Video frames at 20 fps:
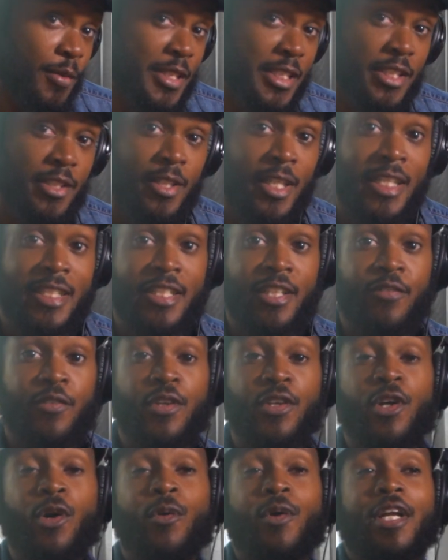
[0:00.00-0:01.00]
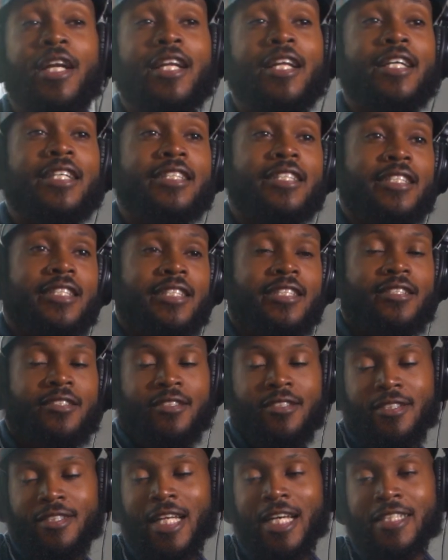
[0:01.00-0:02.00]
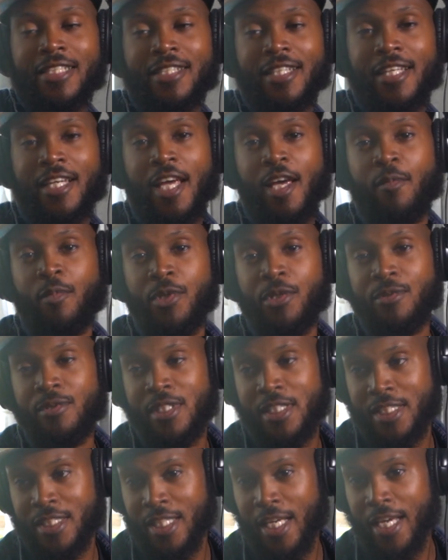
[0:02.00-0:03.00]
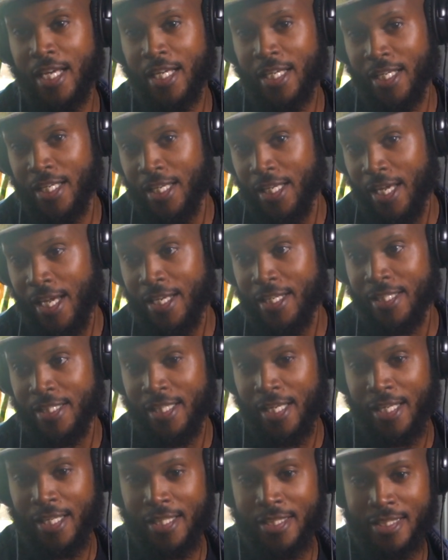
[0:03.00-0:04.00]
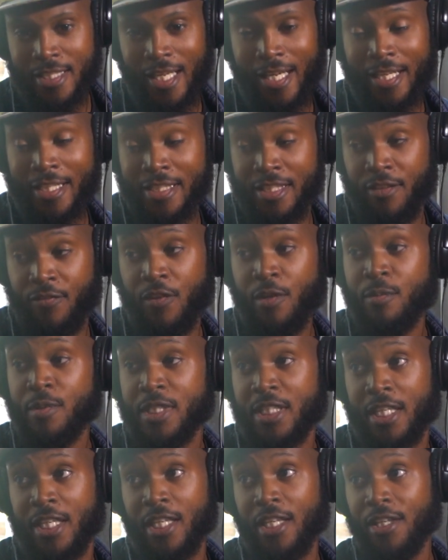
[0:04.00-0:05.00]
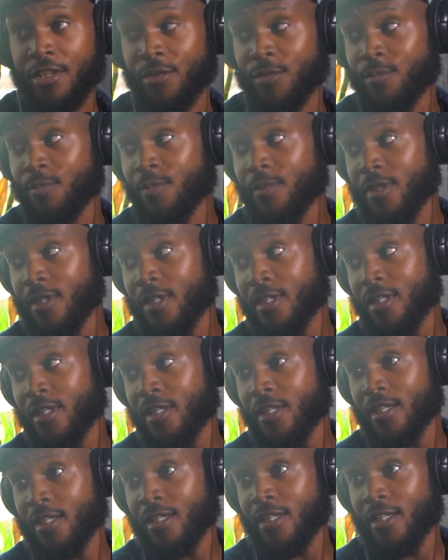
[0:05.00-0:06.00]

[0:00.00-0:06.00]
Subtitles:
Because if you know what it is, that's the gamble you just take in anything. It's because if he was killing them,